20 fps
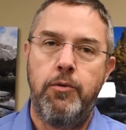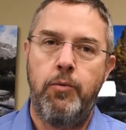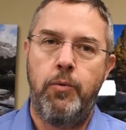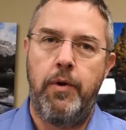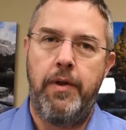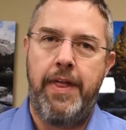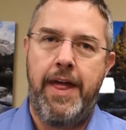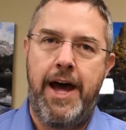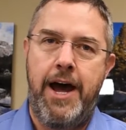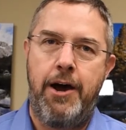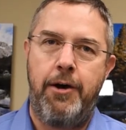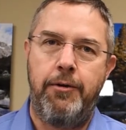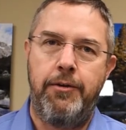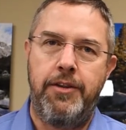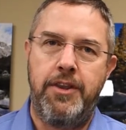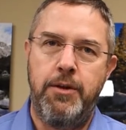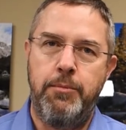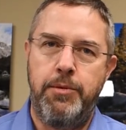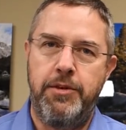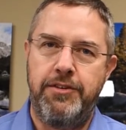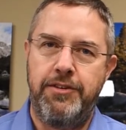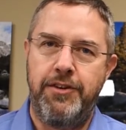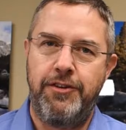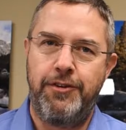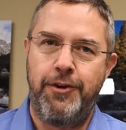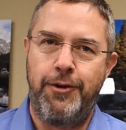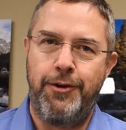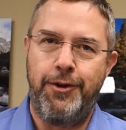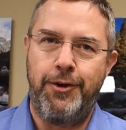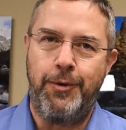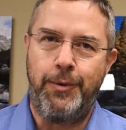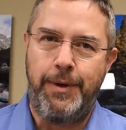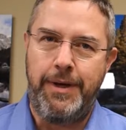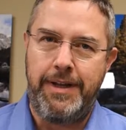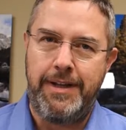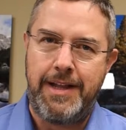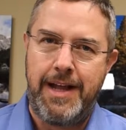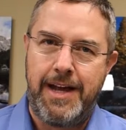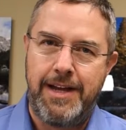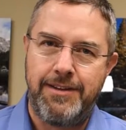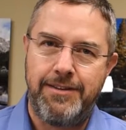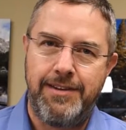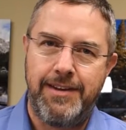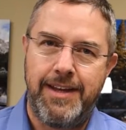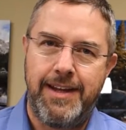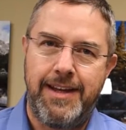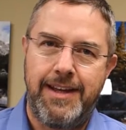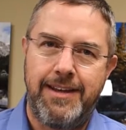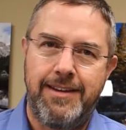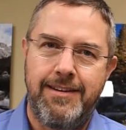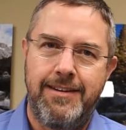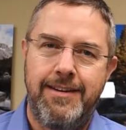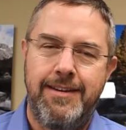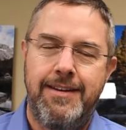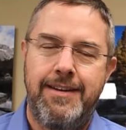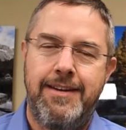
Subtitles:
without the business owner realizing it.